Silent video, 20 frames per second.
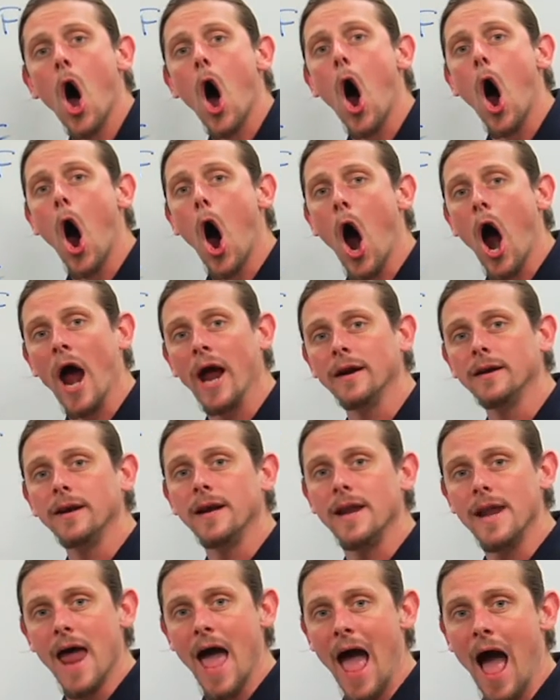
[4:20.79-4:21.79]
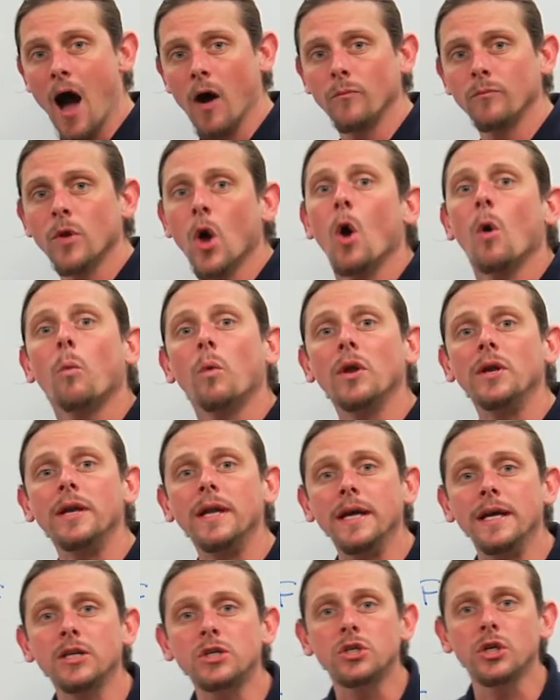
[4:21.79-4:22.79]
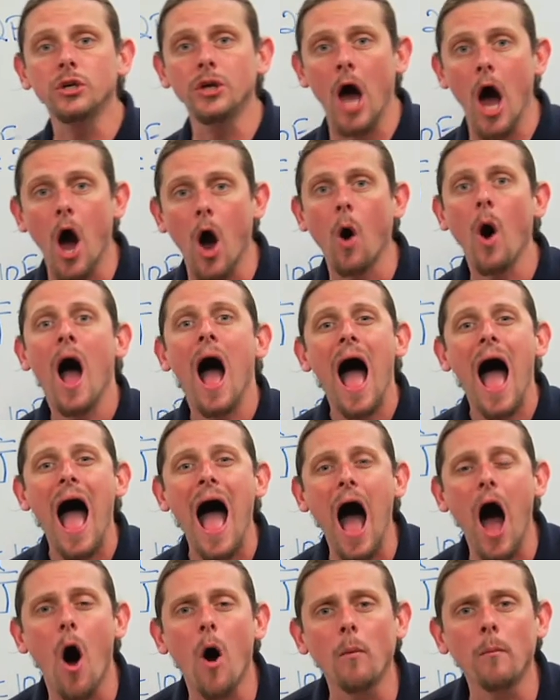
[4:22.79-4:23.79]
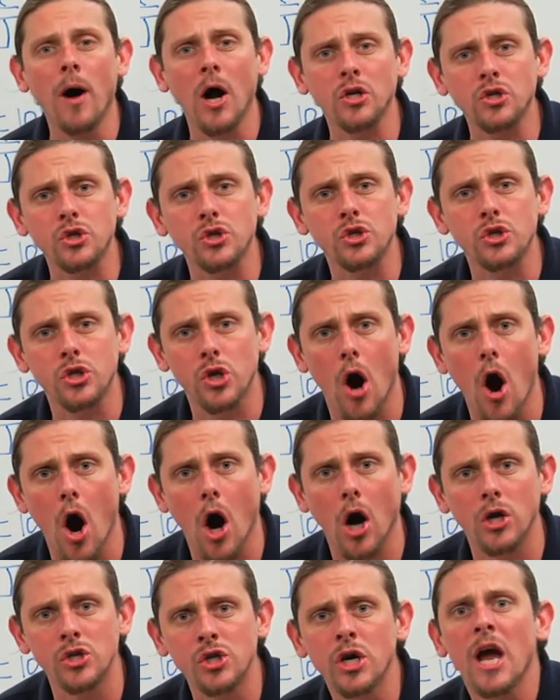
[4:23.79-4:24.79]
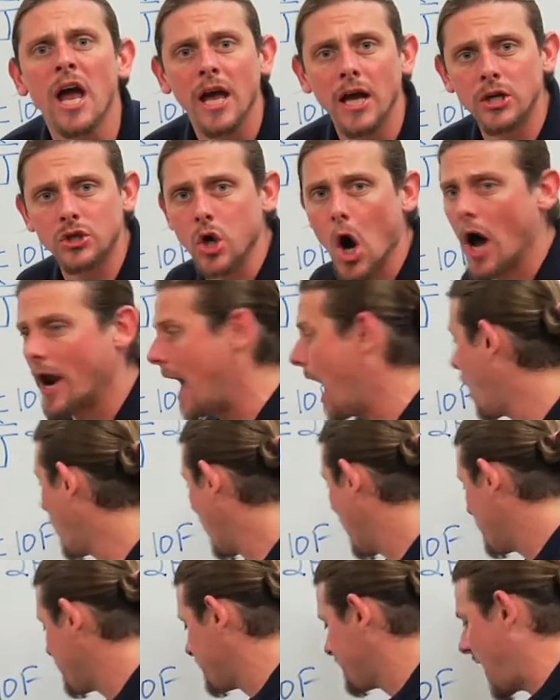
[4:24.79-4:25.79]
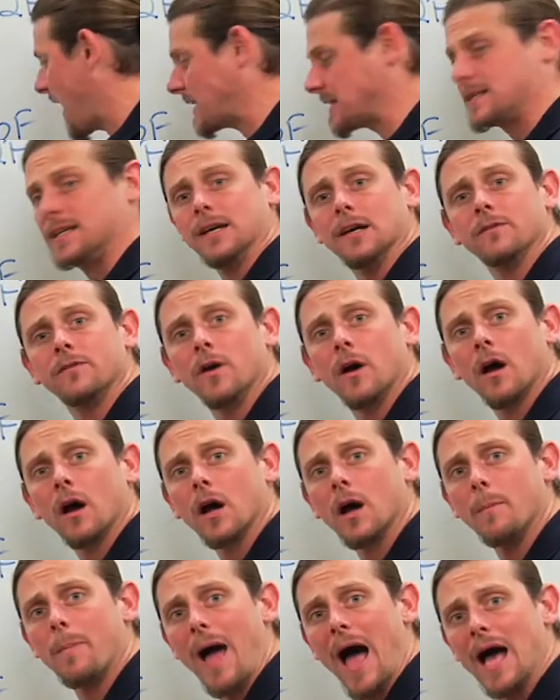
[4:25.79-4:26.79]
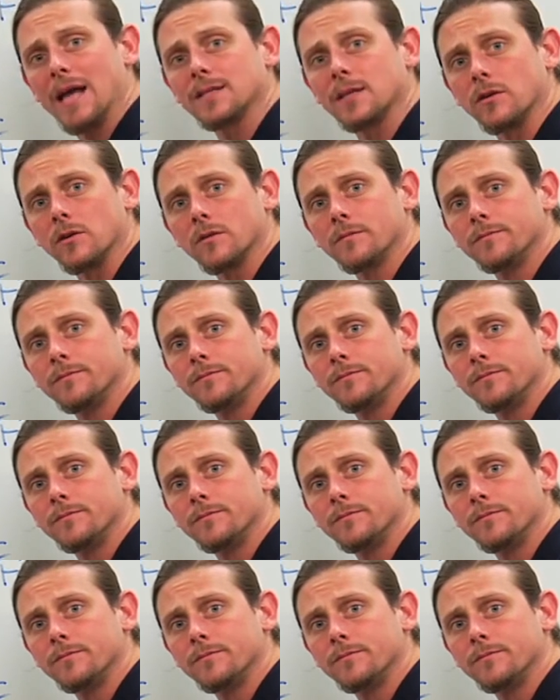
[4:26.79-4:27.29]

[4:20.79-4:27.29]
All right, now we need to know how much charge is on our effective capacitor.